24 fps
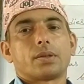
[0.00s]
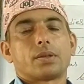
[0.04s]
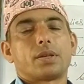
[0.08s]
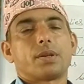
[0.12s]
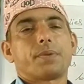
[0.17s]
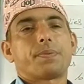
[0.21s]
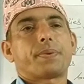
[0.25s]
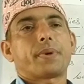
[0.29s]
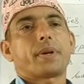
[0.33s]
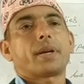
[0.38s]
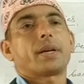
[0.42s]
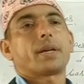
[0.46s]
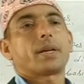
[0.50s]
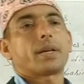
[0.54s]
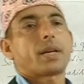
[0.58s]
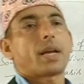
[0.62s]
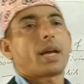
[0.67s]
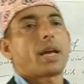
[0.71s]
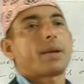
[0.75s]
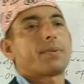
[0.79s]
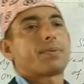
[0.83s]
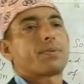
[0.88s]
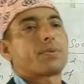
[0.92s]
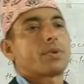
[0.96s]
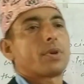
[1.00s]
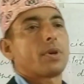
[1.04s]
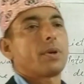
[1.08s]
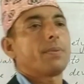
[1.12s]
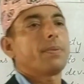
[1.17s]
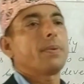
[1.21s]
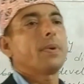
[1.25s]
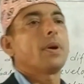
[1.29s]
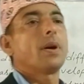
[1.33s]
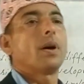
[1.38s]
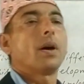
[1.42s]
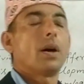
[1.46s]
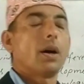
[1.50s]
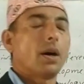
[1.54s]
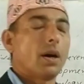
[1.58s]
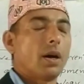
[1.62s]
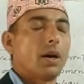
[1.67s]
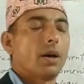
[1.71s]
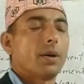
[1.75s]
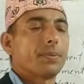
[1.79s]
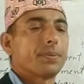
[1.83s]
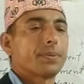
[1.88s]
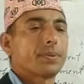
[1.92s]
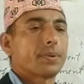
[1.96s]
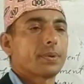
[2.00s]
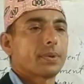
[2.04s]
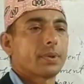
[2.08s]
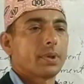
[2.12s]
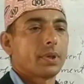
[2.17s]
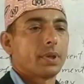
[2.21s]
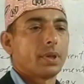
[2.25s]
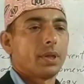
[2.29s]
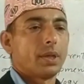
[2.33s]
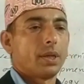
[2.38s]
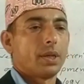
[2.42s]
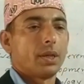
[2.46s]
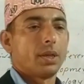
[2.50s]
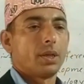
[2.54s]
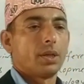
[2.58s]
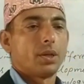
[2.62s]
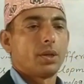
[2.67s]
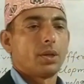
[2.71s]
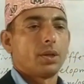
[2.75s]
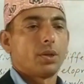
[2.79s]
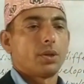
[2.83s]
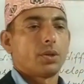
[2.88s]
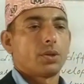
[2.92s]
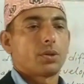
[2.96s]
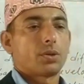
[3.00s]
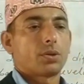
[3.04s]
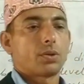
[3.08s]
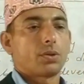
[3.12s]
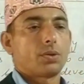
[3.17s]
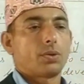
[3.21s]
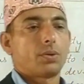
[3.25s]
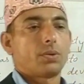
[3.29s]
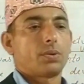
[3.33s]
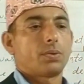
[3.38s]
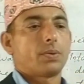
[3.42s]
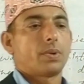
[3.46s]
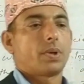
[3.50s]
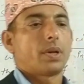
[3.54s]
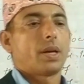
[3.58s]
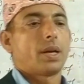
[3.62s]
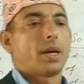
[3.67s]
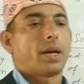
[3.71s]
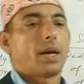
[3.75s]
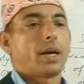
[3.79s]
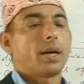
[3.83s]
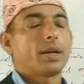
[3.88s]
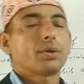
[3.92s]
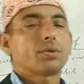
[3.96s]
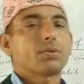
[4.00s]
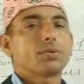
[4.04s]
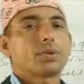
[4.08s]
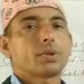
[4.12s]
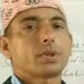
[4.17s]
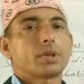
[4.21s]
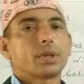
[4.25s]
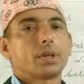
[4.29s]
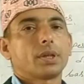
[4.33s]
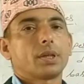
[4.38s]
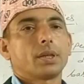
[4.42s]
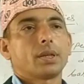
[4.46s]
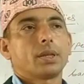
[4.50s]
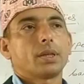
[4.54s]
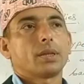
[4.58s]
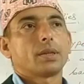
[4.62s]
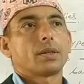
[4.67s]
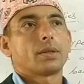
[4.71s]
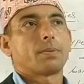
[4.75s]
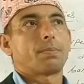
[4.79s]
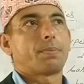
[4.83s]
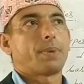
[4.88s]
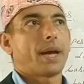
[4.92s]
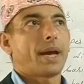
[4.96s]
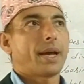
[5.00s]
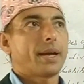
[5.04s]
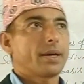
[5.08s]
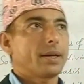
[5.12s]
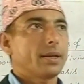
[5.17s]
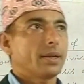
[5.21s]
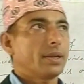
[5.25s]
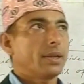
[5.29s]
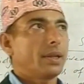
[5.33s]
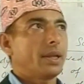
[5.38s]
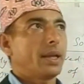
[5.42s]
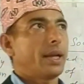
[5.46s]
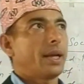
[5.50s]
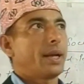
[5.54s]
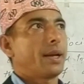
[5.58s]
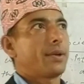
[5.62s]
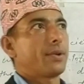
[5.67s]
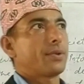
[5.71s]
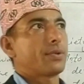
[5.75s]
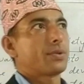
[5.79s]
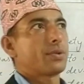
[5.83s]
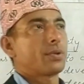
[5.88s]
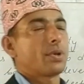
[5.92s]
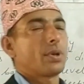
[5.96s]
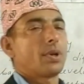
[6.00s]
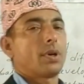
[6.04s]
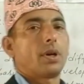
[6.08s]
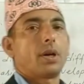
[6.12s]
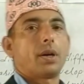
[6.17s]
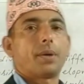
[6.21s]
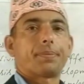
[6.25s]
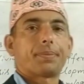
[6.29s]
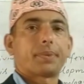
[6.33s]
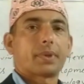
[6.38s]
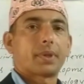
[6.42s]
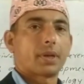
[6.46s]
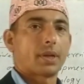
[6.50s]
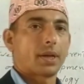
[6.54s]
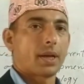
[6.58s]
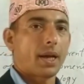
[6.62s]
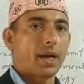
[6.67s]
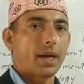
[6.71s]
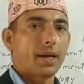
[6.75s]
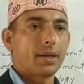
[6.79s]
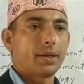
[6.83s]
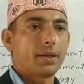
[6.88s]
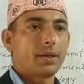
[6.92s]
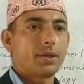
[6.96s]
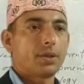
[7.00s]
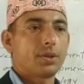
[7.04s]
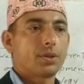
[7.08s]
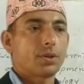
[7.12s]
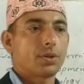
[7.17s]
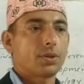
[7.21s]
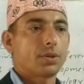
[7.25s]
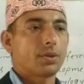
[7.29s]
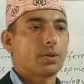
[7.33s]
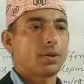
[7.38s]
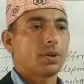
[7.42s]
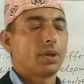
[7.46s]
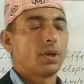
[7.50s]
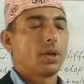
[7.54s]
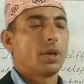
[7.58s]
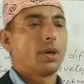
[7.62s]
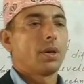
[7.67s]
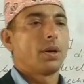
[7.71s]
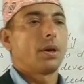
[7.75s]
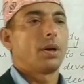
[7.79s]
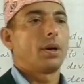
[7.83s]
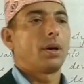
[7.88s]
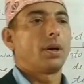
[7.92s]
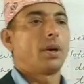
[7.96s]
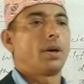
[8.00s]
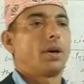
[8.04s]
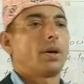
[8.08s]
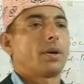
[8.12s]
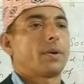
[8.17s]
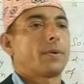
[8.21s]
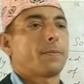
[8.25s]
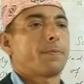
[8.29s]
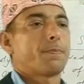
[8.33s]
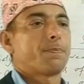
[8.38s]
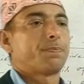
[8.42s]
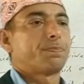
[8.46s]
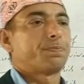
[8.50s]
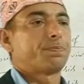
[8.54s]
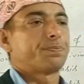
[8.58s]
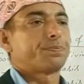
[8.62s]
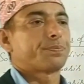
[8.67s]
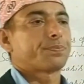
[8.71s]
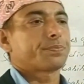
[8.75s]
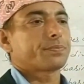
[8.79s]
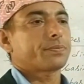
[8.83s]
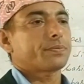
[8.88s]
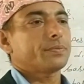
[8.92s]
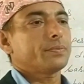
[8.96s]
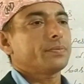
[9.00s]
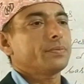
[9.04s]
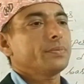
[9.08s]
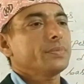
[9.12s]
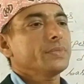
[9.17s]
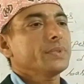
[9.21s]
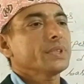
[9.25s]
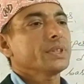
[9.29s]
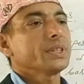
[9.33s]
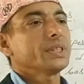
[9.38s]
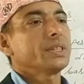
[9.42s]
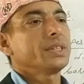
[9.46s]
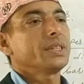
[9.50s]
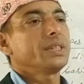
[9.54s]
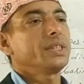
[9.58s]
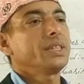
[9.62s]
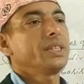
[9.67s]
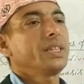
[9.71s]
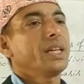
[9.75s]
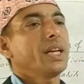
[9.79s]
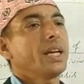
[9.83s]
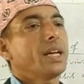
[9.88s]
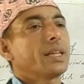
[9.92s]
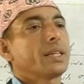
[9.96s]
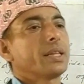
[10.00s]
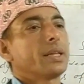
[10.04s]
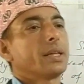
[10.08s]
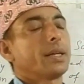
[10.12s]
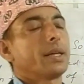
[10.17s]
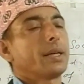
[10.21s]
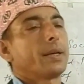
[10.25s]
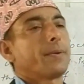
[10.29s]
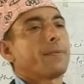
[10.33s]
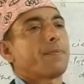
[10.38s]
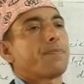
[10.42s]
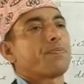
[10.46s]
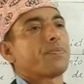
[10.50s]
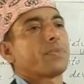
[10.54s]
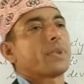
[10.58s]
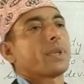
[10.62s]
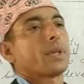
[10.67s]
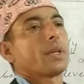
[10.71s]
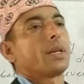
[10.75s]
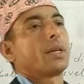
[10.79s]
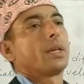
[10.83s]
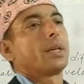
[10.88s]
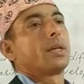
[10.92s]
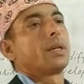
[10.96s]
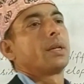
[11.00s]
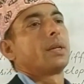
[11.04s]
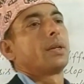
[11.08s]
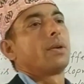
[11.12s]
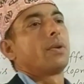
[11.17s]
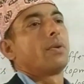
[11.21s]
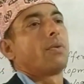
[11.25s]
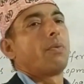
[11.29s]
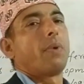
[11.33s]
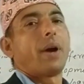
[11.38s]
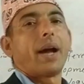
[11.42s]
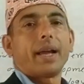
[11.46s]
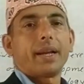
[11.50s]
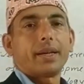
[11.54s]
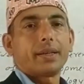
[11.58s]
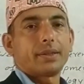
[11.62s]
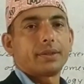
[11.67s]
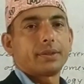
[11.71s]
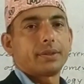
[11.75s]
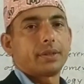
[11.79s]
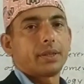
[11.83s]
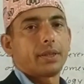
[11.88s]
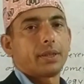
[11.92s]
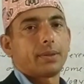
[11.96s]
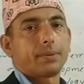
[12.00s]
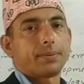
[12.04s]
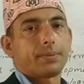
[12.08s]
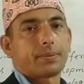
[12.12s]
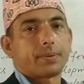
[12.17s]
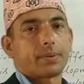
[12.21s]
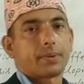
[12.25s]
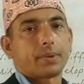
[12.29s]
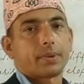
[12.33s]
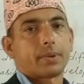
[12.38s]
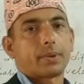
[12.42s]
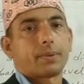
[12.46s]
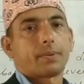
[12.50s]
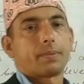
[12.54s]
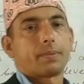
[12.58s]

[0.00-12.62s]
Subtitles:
different types of herbs. So, as we see, the barren lands of Terai region or near the wild reserves,